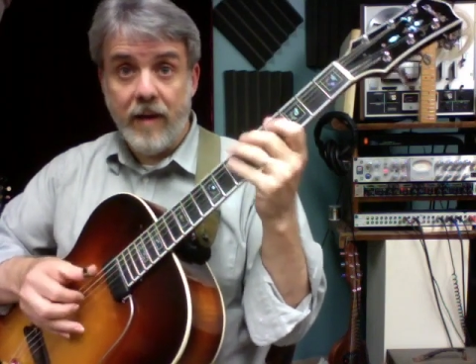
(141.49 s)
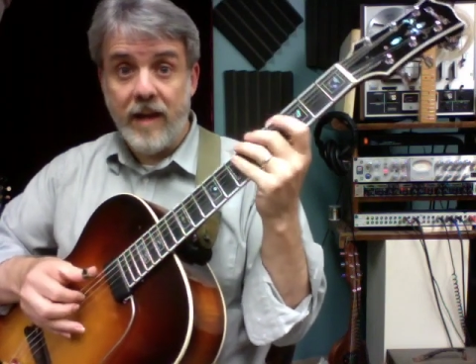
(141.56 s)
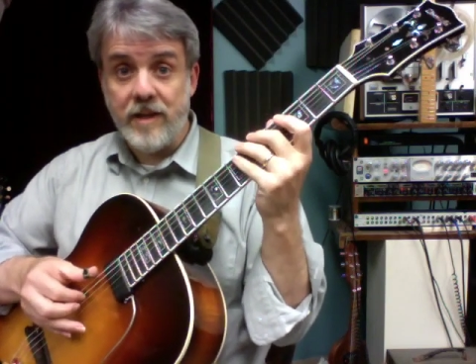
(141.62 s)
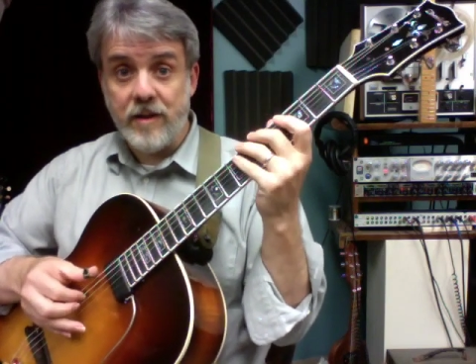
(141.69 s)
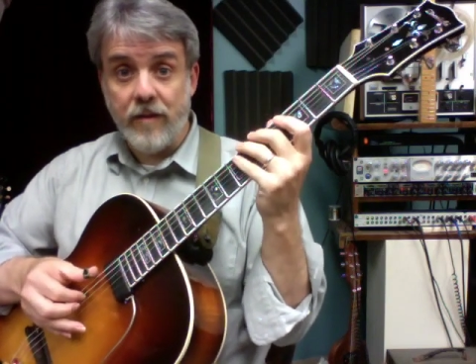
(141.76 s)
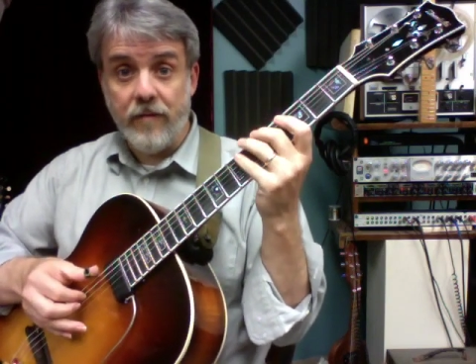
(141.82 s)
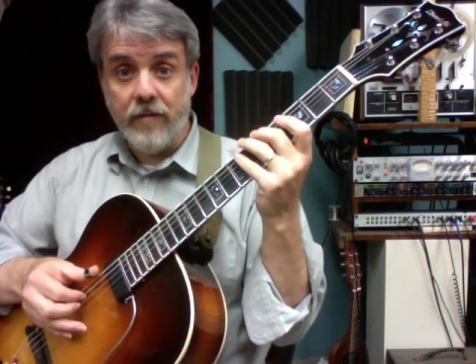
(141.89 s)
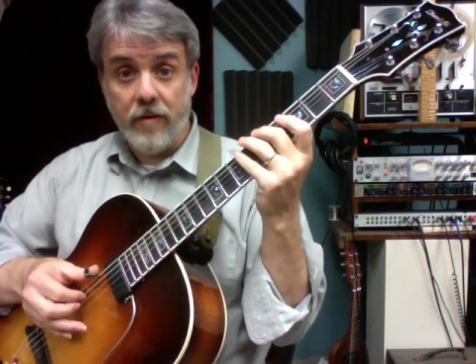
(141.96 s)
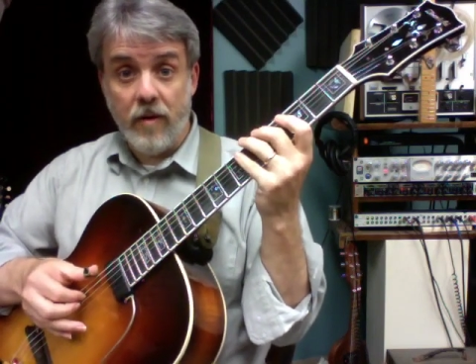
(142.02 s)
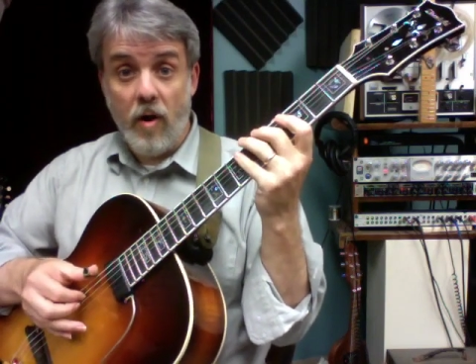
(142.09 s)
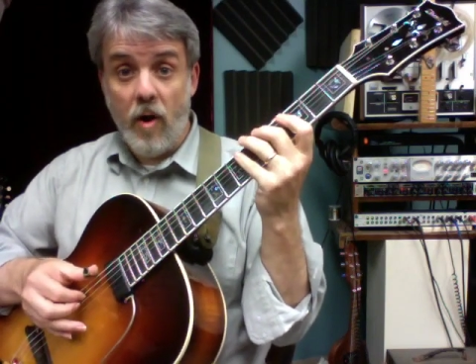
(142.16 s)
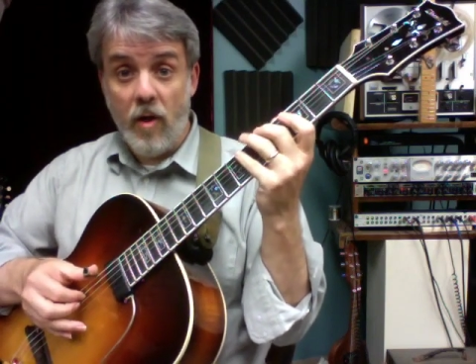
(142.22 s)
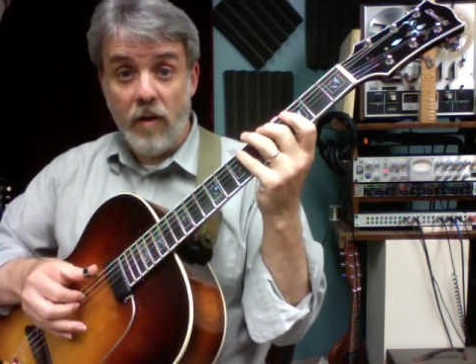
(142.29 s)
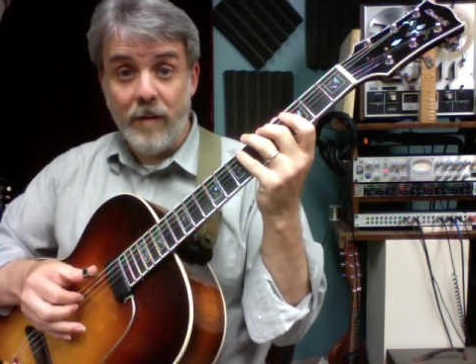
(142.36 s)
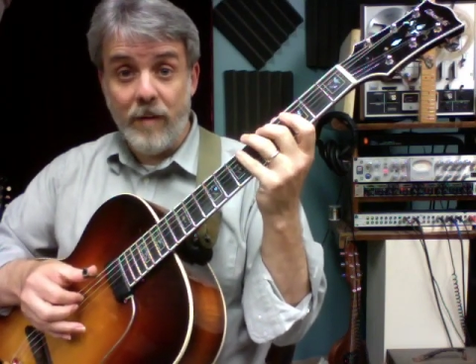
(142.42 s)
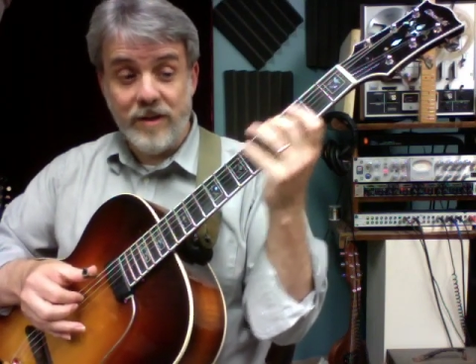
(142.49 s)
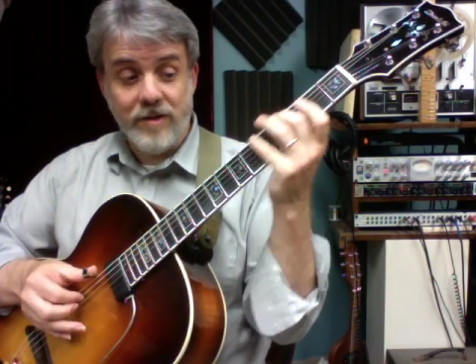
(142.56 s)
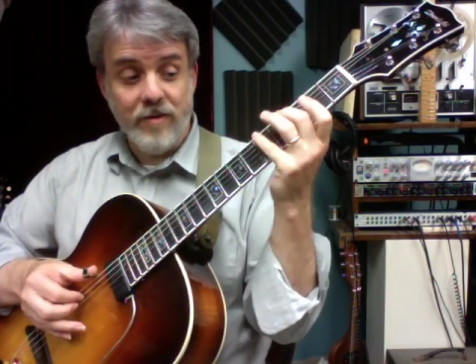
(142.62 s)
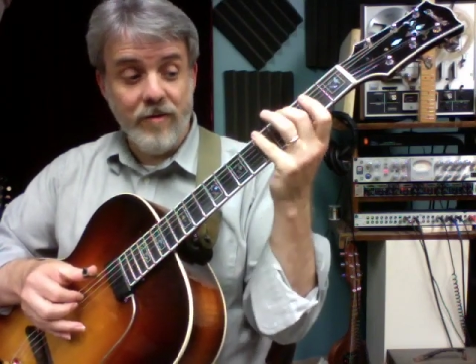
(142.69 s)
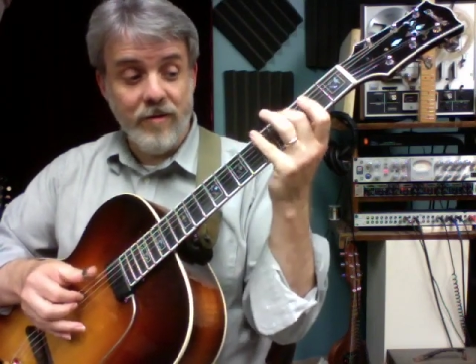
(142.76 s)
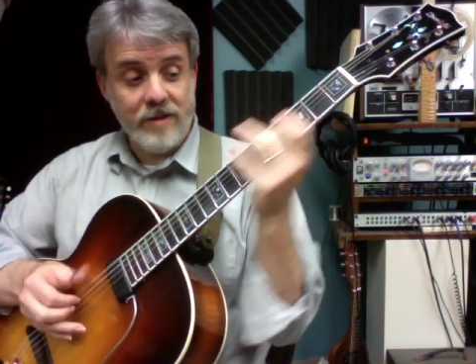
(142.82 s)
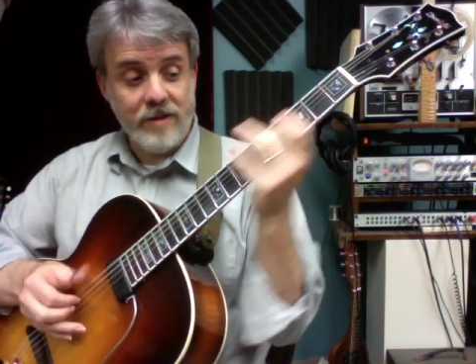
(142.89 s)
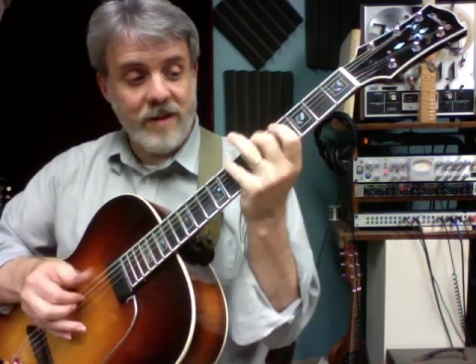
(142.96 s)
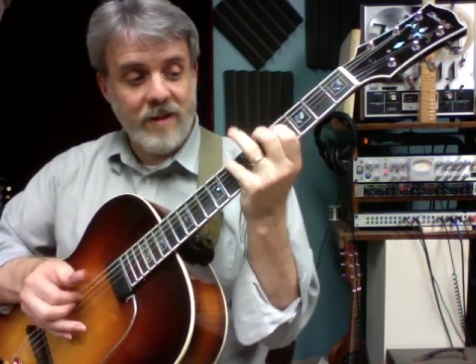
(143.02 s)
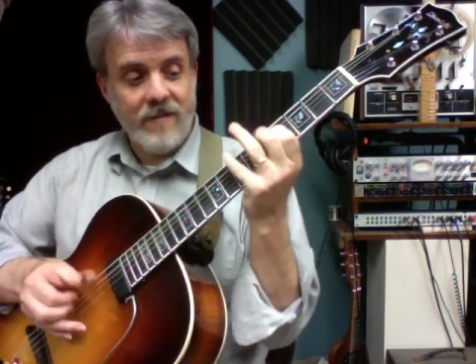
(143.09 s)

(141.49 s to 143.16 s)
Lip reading: faster for all of my students.